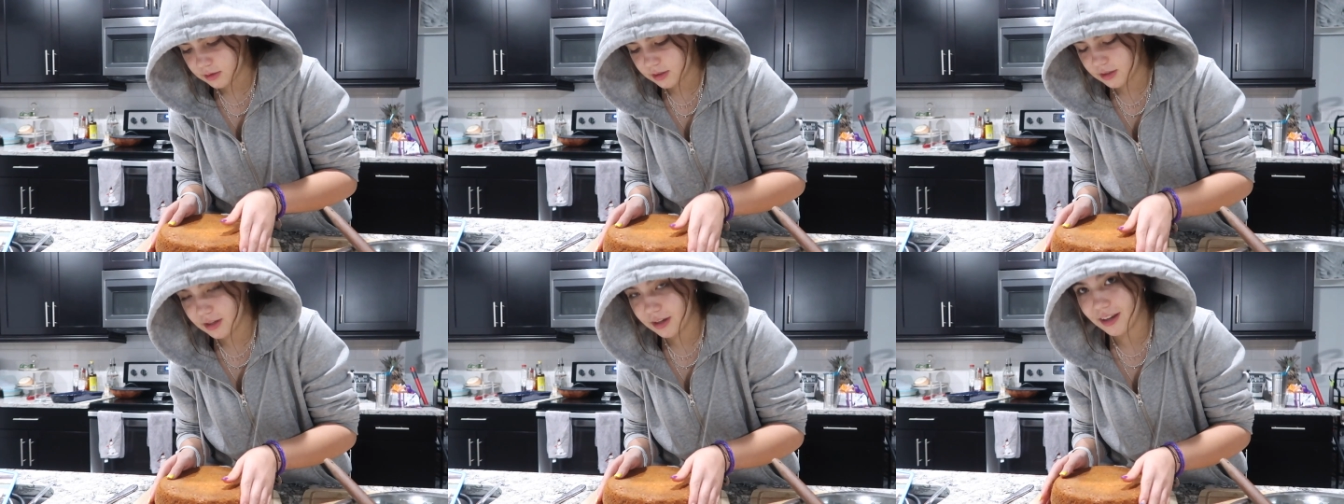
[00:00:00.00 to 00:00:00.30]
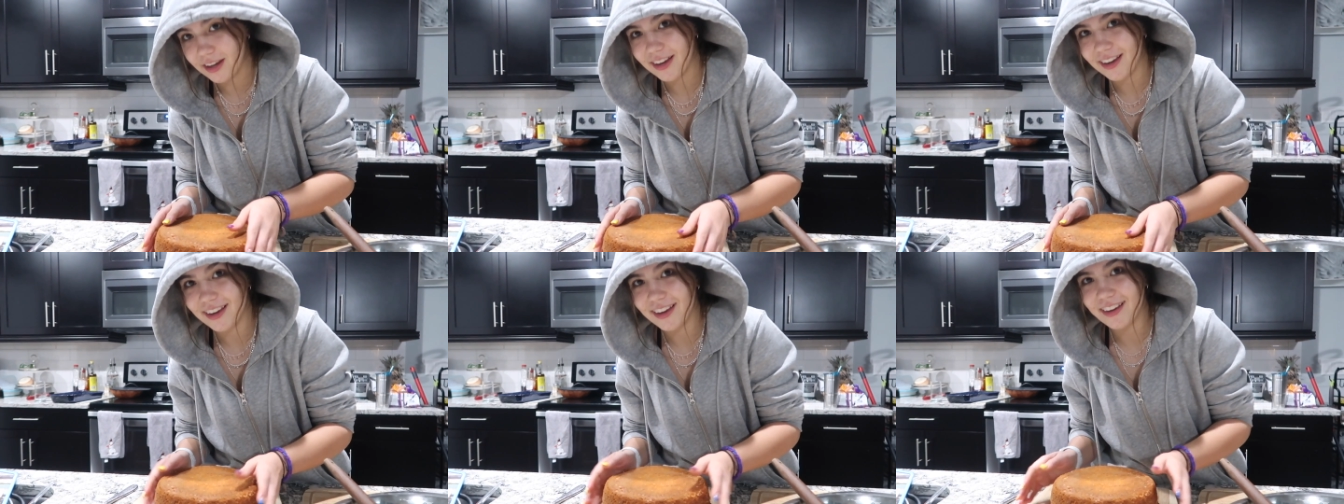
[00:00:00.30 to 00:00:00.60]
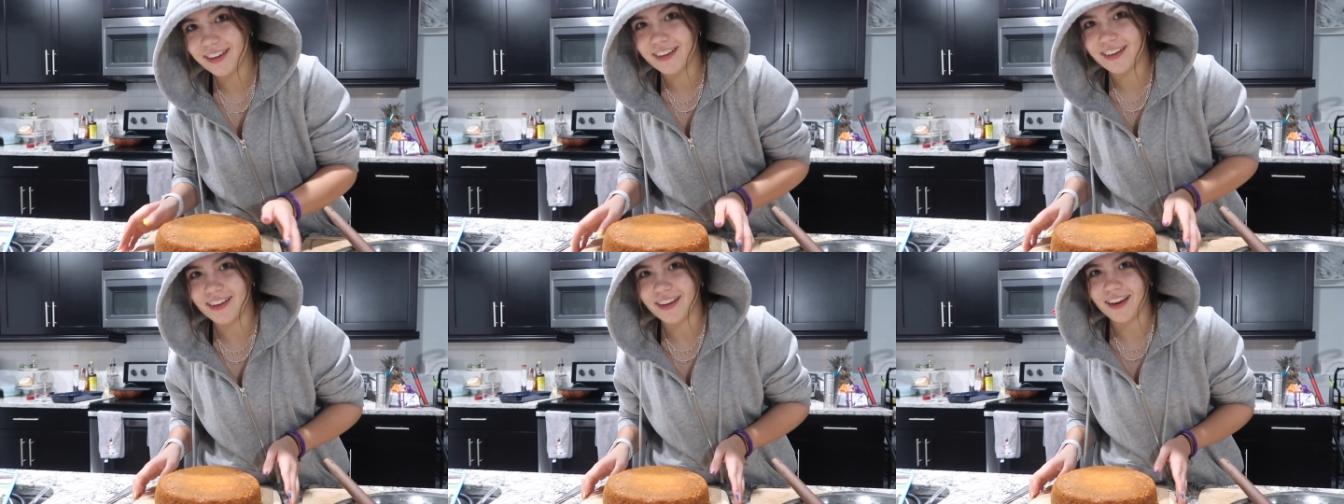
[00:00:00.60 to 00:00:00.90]

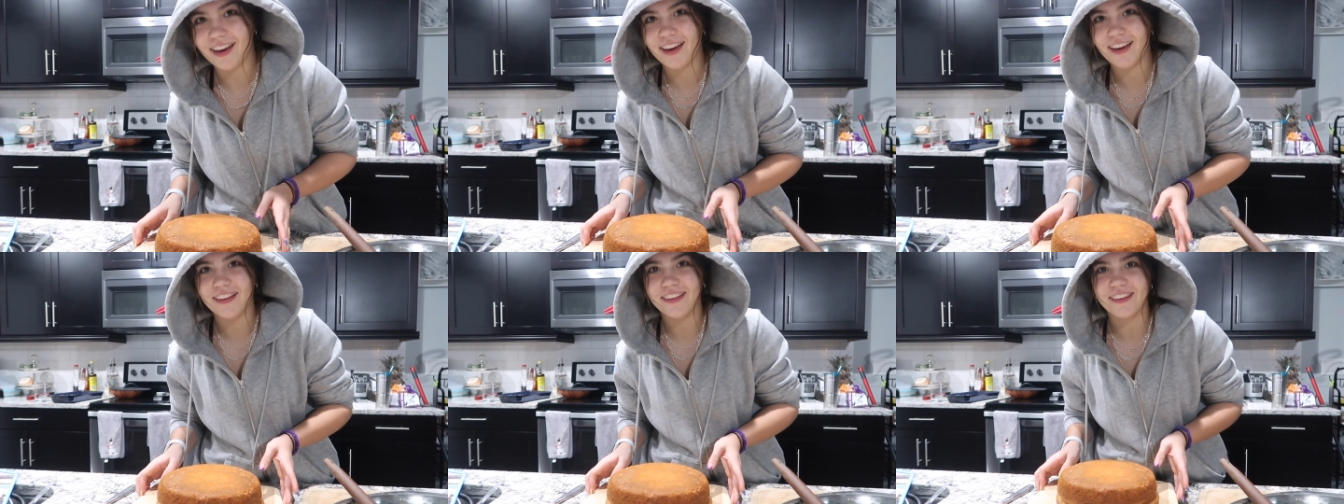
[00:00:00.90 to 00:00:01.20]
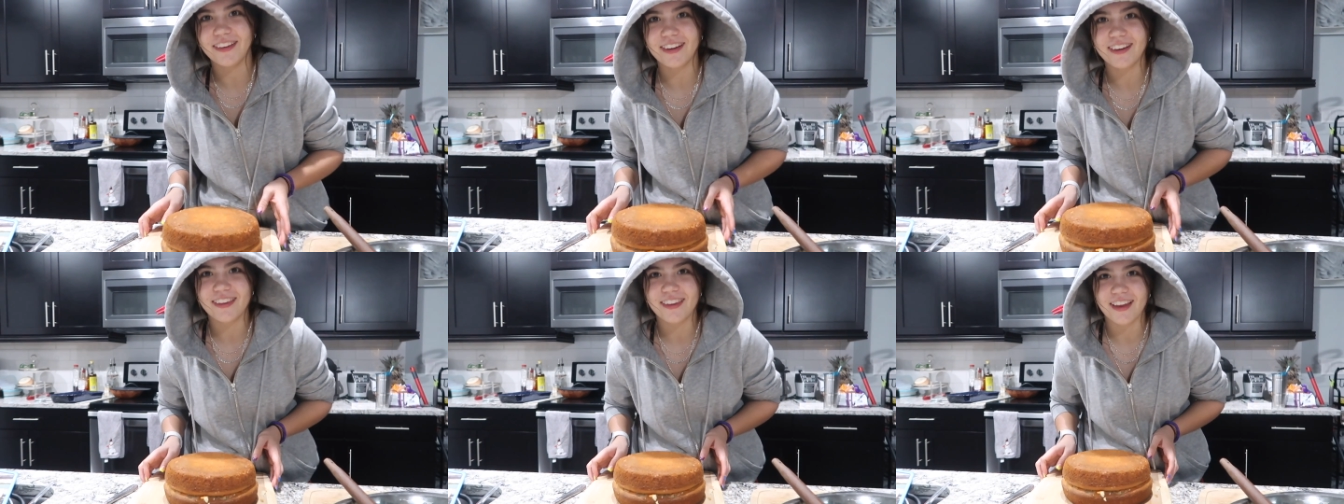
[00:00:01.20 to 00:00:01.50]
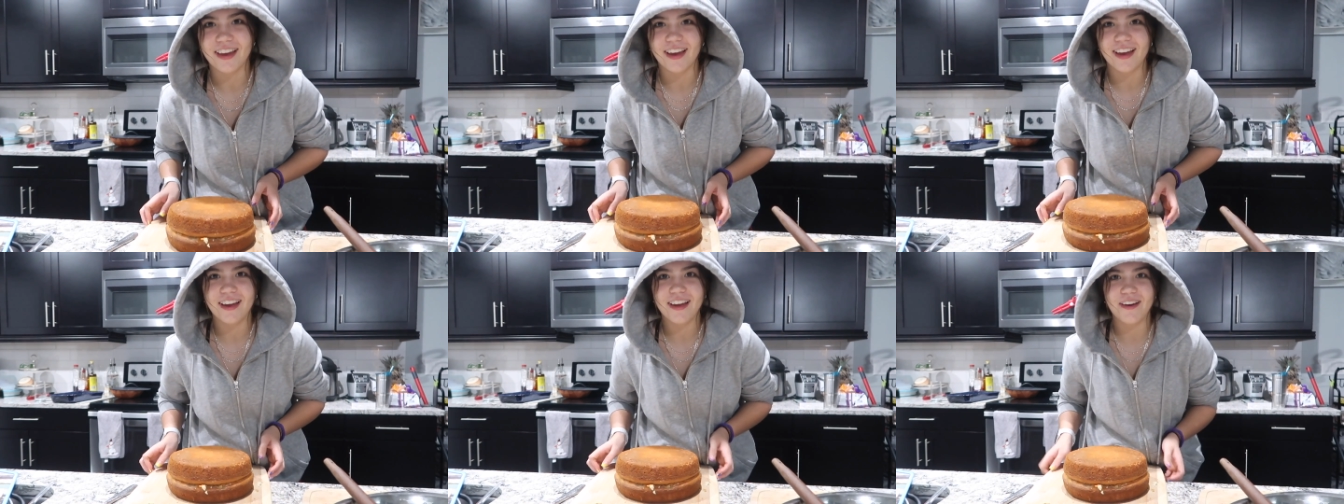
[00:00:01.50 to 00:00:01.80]
Okay, okay, look at
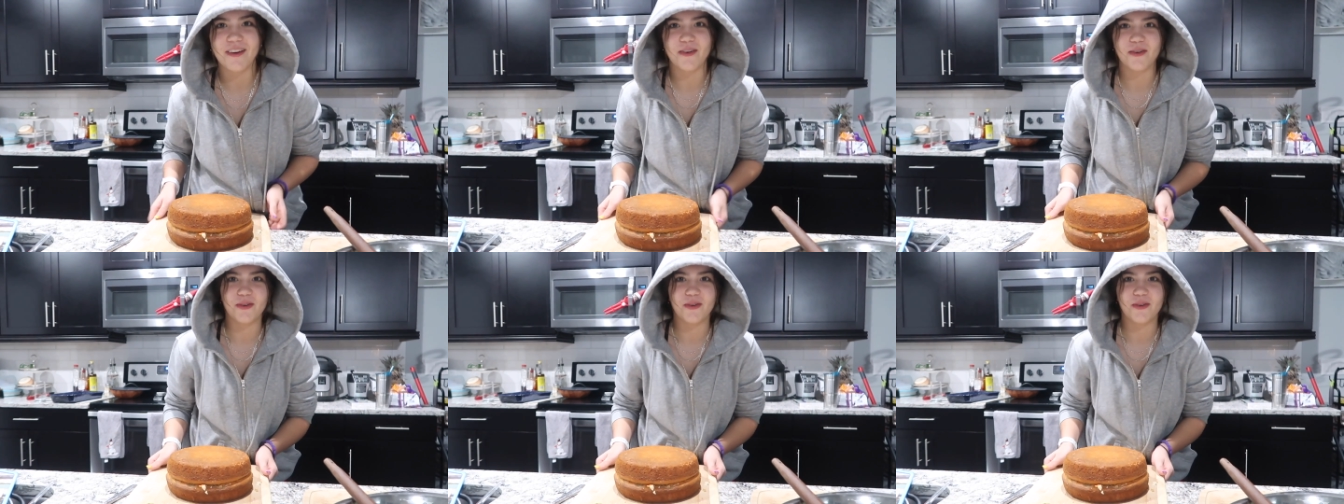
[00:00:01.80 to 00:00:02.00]
that.